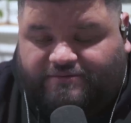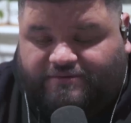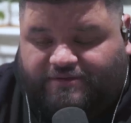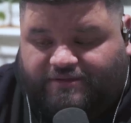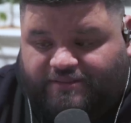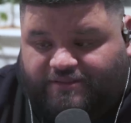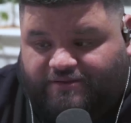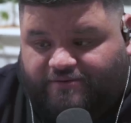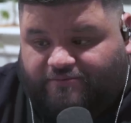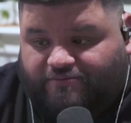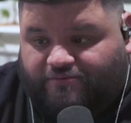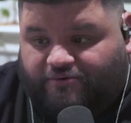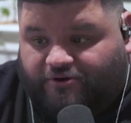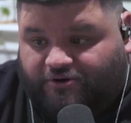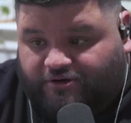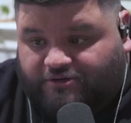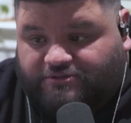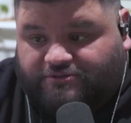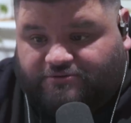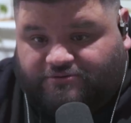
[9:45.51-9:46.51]
And then
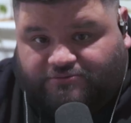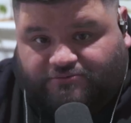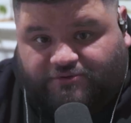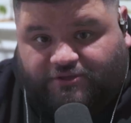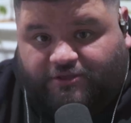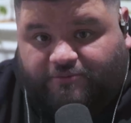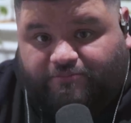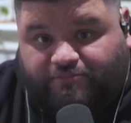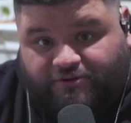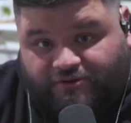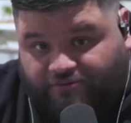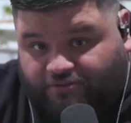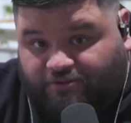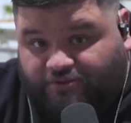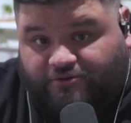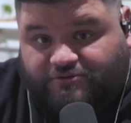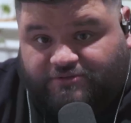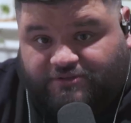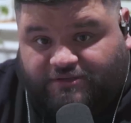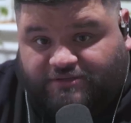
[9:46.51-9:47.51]
rehearsal is when you put
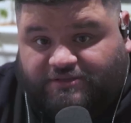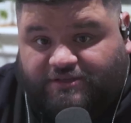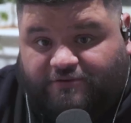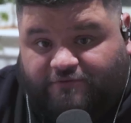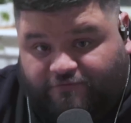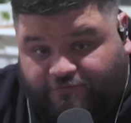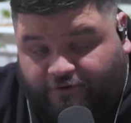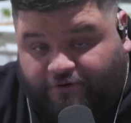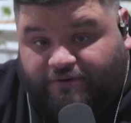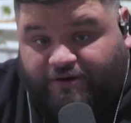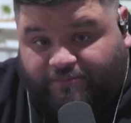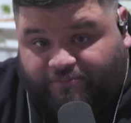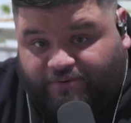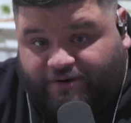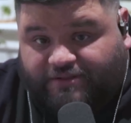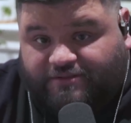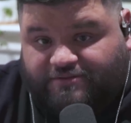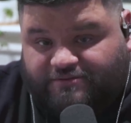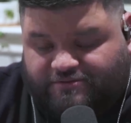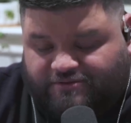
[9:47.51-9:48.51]
those things that you've already
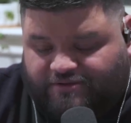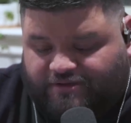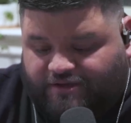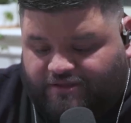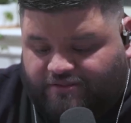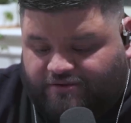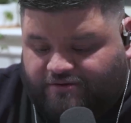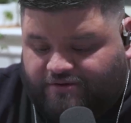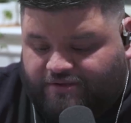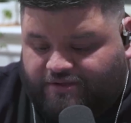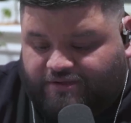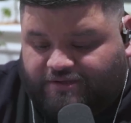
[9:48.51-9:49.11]
practiced together.